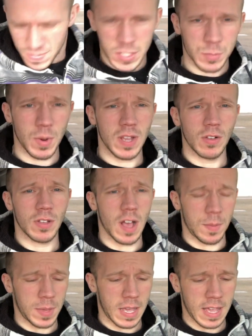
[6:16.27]
Sprinkle
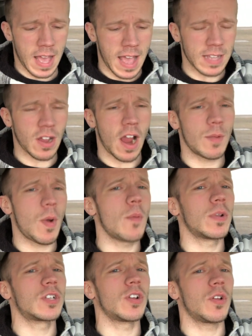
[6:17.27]
cupcake, guys. All right,
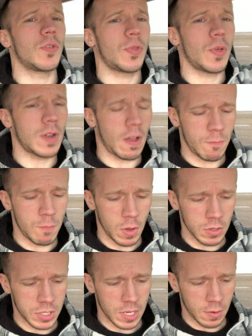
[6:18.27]
moment of truth. Enough
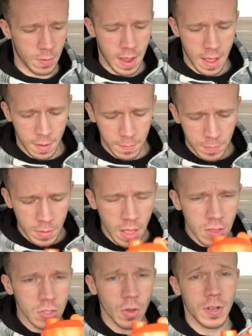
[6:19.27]
bullshitting around.
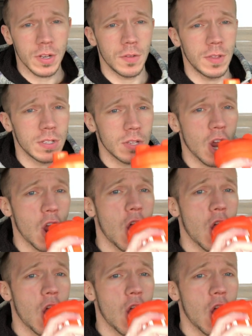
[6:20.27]
Let's go ahead and do this.